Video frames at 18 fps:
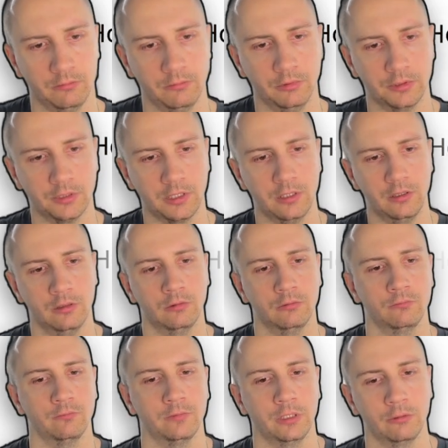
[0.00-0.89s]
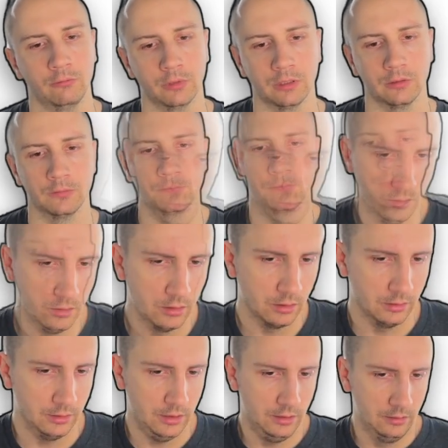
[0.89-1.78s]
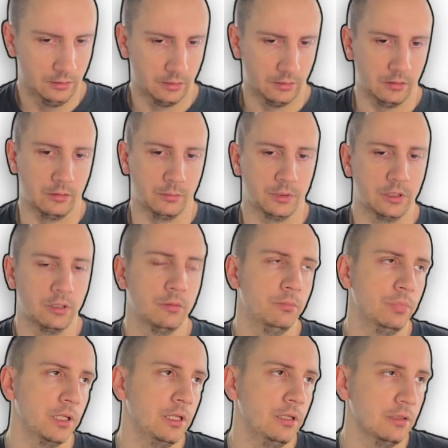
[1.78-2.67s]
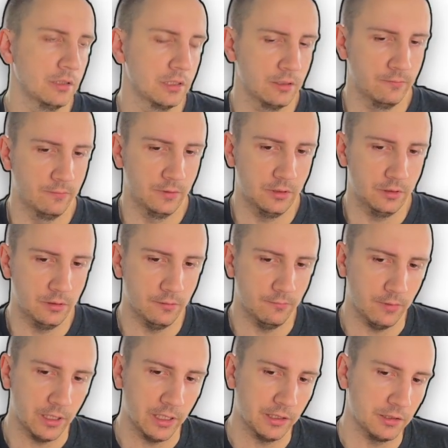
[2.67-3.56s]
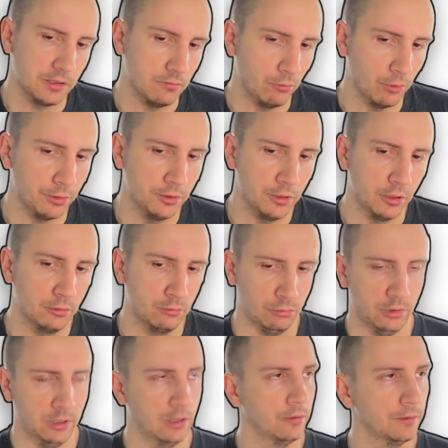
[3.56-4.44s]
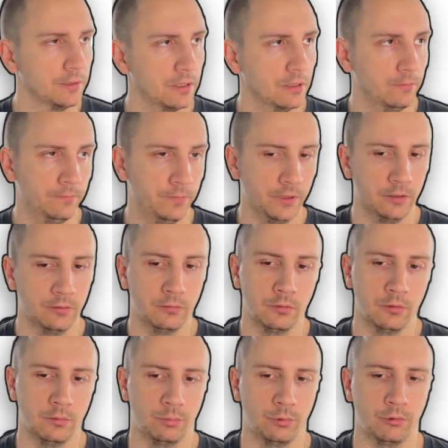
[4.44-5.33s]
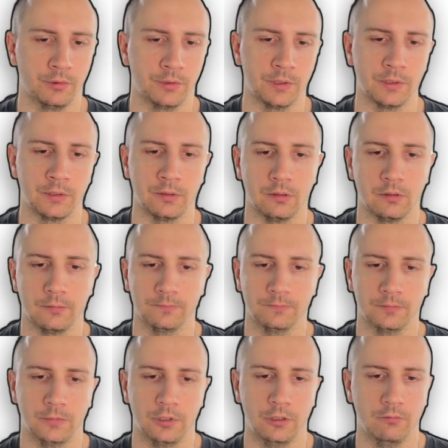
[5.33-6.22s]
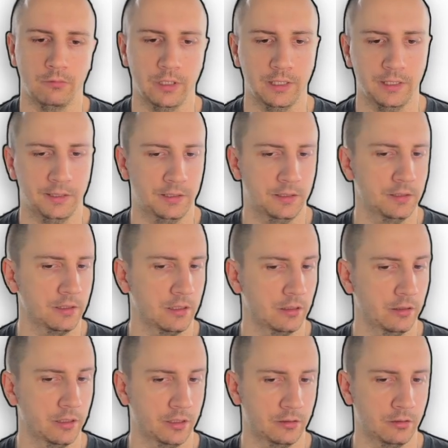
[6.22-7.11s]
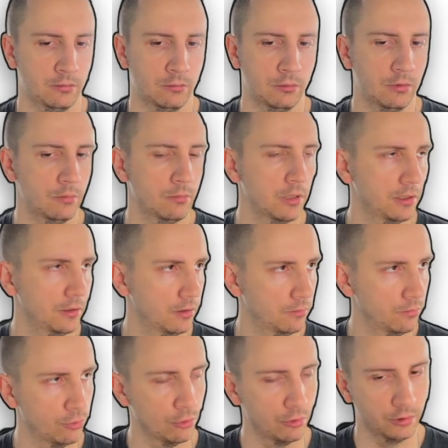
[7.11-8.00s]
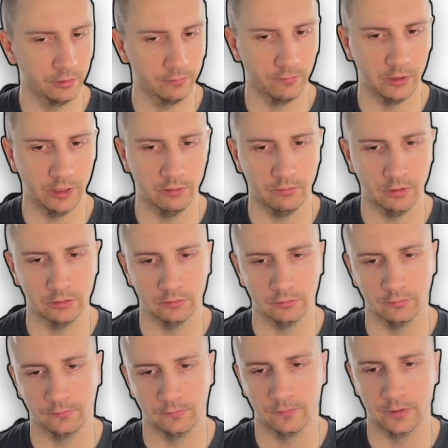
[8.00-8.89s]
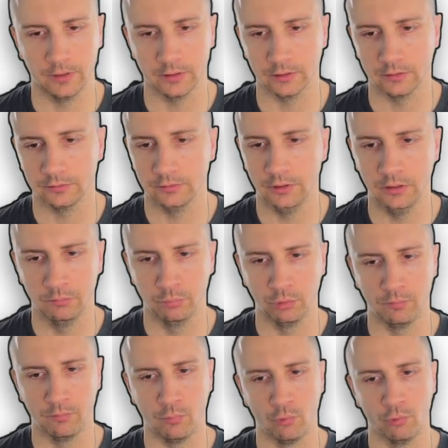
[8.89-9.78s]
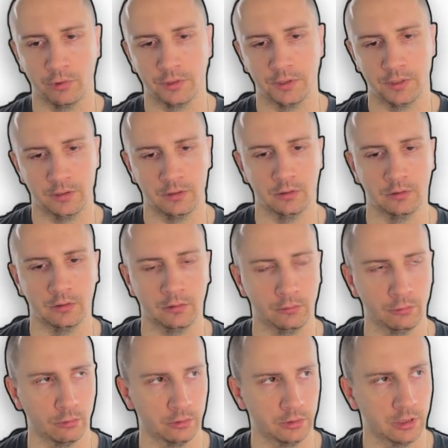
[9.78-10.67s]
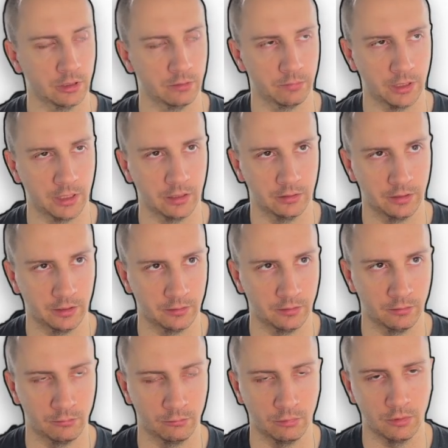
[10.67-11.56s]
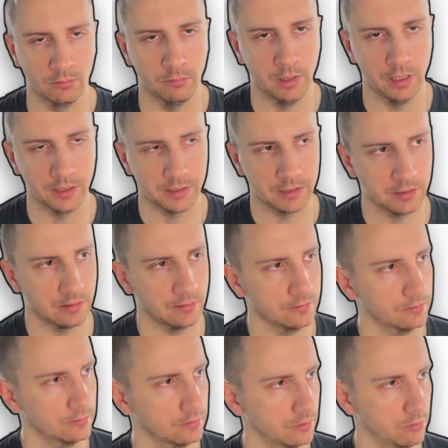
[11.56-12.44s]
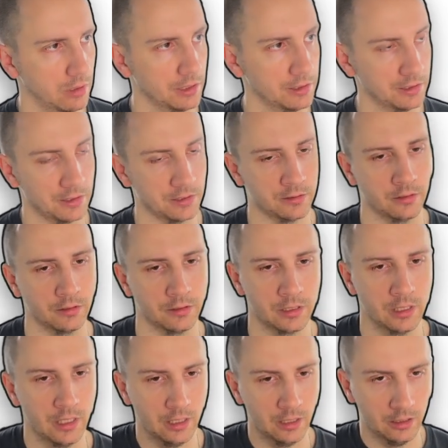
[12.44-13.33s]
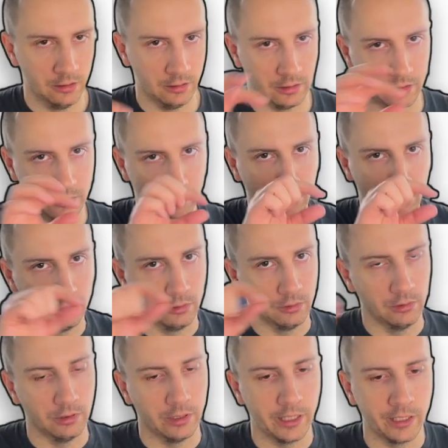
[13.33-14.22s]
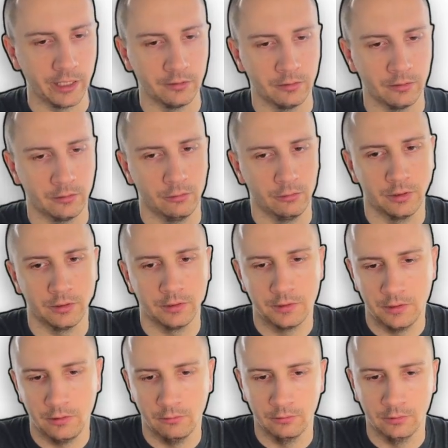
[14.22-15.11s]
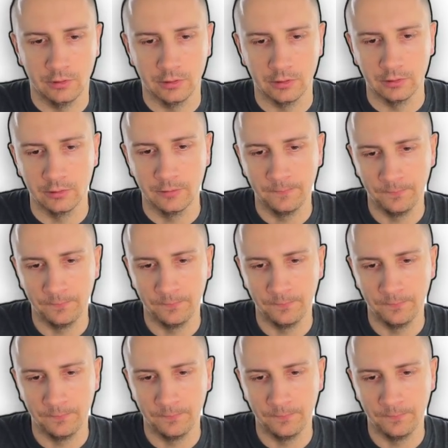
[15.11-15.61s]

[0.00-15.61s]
will scale very well. An interrupt begins with the device wanting to tell something to the processor. The device is connected to the motherboard via one of the input ports that in turn can be connected to the bus. The bus is this horizontal line that you can see on the